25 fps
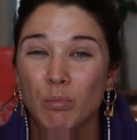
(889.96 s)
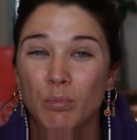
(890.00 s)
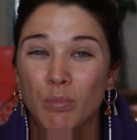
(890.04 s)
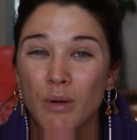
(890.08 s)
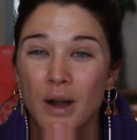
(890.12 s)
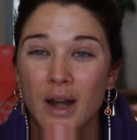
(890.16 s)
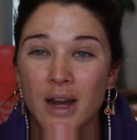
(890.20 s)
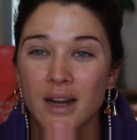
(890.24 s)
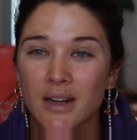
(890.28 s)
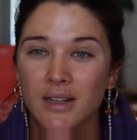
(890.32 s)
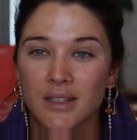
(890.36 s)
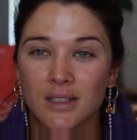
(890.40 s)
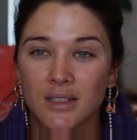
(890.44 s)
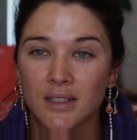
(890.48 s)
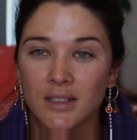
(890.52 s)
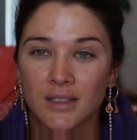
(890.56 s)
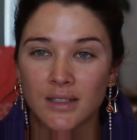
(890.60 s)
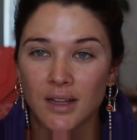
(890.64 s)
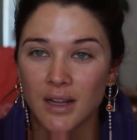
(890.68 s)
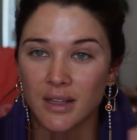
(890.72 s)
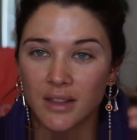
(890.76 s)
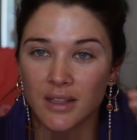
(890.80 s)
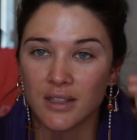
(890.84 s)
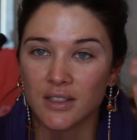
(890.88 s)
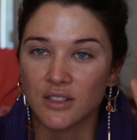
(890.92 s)
brain is just
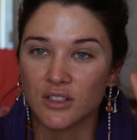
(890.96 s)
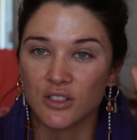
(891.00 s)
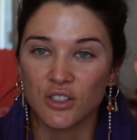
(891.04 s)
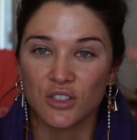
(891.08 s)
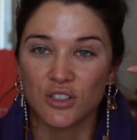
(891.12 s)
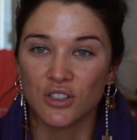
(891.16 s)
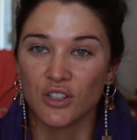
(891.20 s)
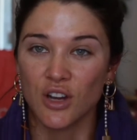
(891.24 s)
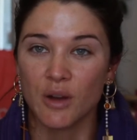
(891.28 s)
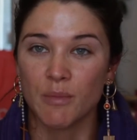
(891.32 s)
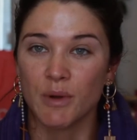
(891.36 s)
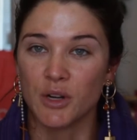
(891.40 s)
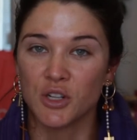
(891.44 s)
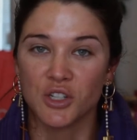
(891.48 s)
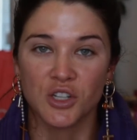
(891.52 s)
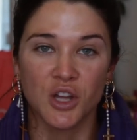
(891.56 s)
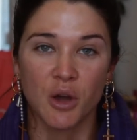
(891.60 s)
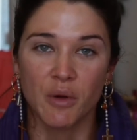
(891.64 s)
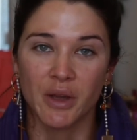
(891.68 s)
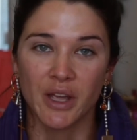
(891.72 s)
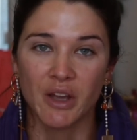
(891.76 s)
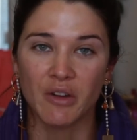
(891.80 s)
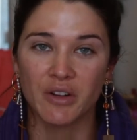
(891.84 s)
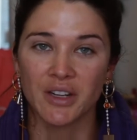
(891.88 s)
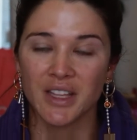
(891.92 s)
like, there's just so much
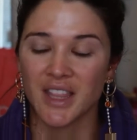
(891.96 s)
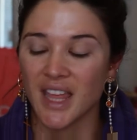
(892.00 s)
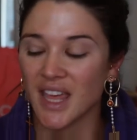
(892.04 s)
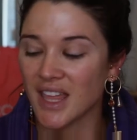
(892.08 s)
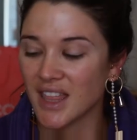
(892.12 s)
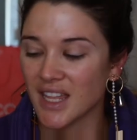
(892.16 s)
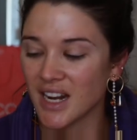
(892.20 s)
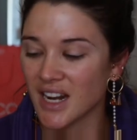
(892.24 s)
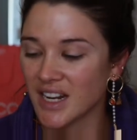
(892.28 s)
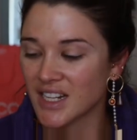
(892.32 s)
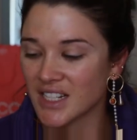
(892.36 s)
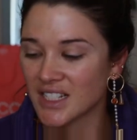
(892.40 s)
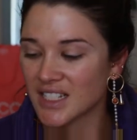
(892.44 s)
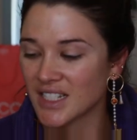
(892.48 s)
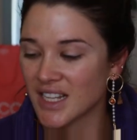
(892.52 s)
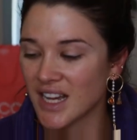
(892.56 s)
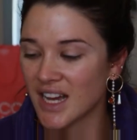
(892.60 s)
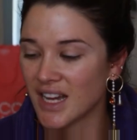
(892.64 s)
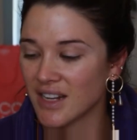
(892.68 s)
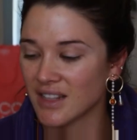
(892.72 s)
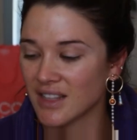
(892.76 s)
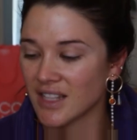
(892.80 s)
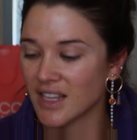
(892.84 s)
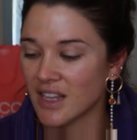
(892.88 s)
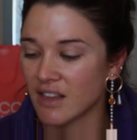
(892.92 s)
going on in there that I just
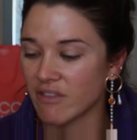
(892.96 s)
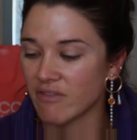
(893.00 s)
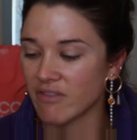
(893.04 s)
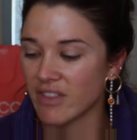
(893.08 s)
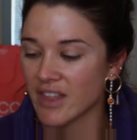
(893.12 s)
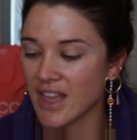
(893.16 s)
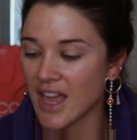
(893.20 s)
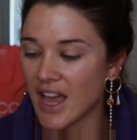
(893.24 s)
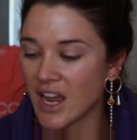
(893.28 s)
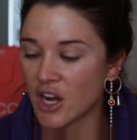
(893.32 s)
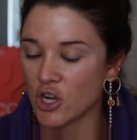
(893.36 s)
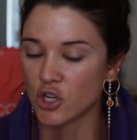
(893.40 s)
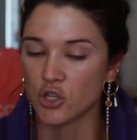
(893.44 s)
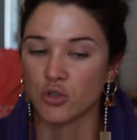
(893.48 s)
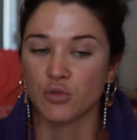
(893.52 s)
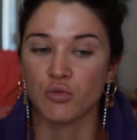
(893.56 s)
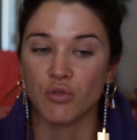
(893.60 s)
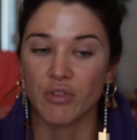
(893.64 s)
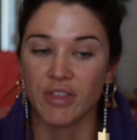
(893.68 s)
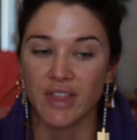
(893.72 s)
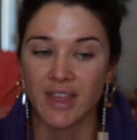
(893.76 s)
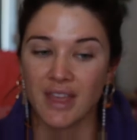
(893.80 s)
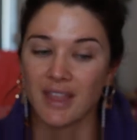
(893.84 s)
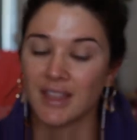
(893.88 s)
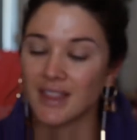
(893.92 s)
can't think of the actual
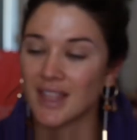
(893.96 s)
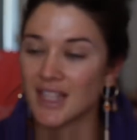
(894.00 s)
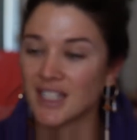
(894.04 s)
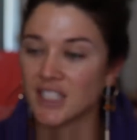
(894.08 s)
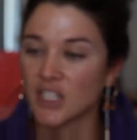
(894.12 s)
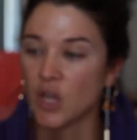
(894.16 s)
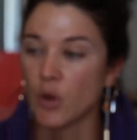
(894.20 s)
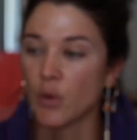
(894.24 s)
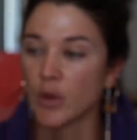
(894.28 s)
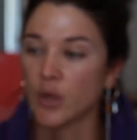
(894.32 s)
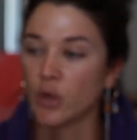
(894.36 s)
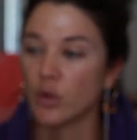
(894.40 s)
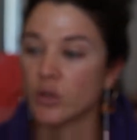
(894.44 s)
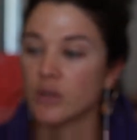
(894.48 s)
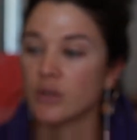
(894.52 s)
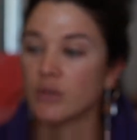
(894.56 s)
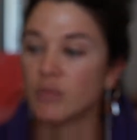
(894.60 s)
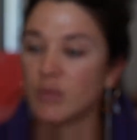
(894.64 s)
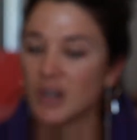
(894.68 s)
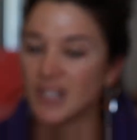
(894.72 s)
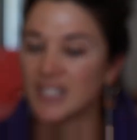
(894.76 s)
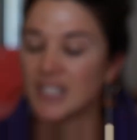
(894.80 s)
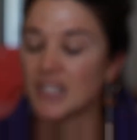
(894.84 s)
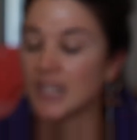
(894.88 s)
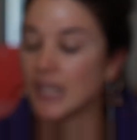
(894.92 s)
thing that's going on
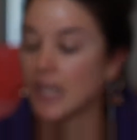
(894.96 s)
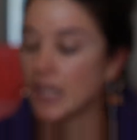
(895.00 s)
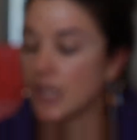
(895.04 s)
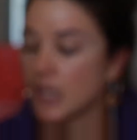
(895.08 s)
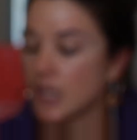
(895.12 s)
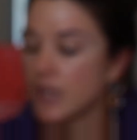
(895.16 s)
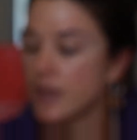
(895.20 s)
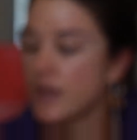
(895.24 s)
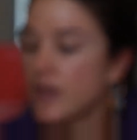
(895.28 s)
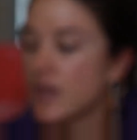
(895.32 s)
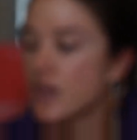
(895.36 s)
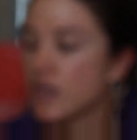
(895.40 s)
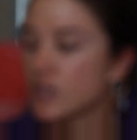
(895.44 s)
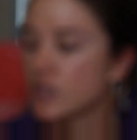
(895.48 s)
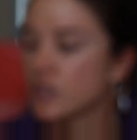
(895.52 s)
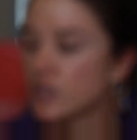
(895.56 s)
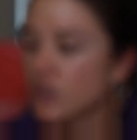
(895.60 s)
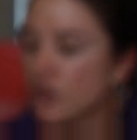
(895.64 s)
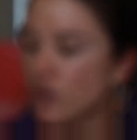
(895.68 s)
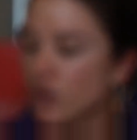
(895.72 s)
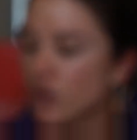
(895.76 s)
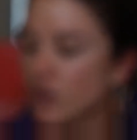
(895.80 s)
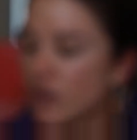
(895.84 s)
presently. So